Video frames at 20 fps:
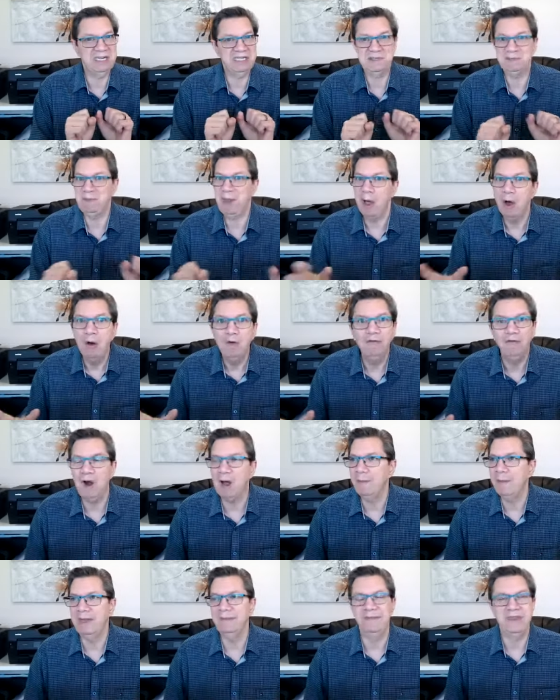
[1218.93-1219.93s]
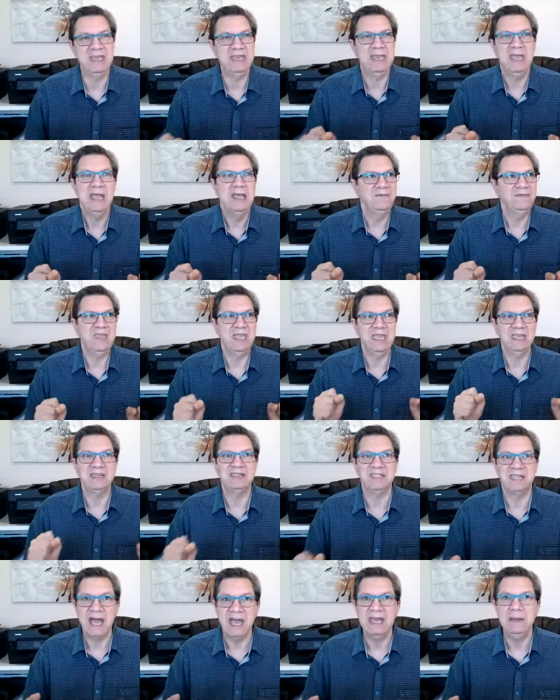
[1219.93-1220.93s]
explode from it. The the
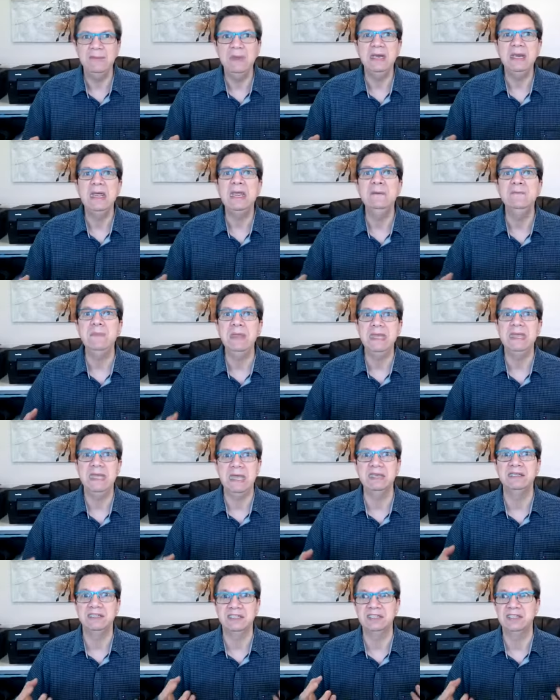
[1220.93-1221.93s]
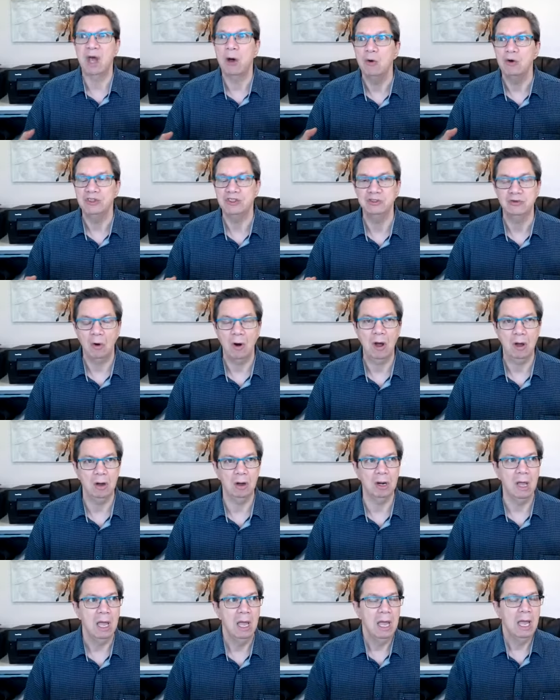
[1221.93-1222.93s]
excitement in me is so
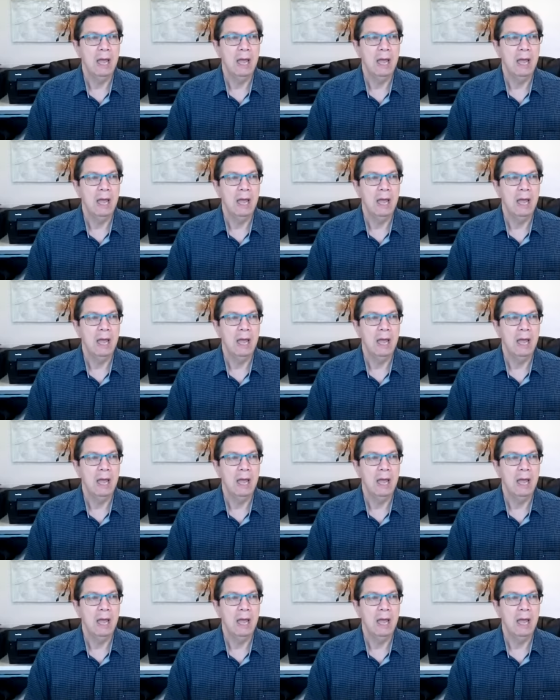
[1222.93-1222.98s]
strong.